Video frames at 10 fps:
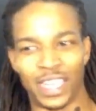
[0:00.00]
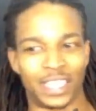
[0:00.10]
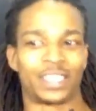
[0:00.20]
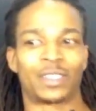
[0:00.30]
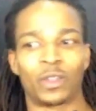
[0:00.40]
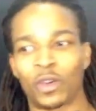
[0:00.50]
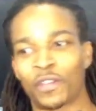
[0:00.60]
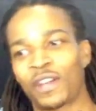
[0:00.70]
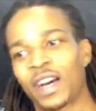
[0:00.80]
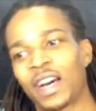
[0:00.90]
It's
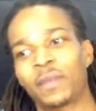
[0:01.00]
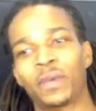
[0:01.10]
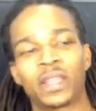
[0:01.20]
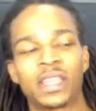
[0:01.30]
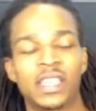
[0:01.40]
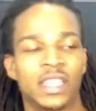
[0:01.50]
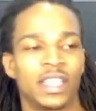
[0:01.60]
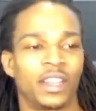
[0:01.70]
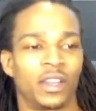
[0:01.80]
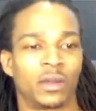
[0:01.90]
glorified, but
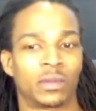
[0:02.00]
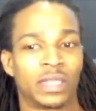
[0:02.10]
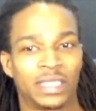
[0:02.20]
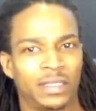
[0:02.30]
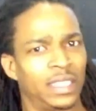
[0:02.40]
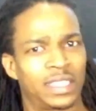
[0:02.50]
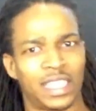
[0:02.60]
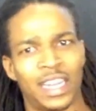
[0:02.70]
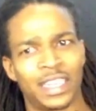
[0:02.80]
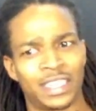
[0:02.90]
you know, it's
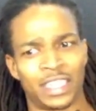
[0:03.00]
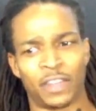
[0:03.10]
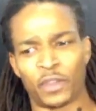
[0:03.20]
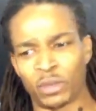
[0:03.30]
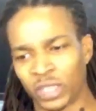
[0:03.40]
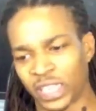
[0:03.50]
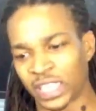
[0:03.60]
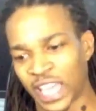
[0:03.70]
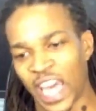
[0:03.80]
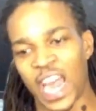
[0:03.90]
dishonest, and if you look
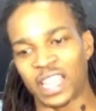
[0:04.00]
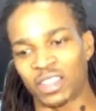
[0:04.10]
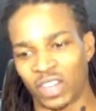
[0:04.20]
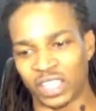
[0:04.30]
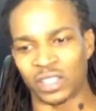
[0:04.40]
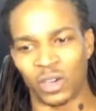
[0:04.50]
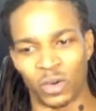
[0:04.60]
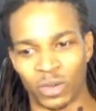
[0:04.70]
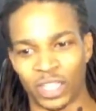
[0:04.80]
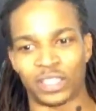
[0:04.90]
at the act on its
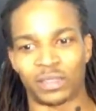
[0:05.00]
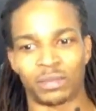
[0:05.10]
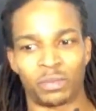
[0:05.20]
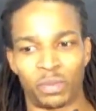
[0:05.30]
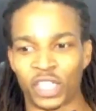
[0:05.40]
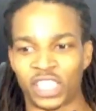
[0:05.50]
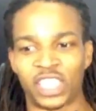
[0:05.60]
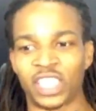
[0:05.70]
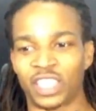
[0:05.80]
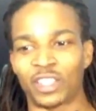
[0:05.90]
own, it's pretty
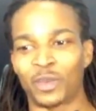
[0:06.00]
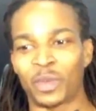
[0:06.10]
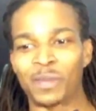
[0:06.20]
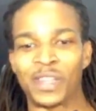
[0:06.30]
shitty, you know what I mean?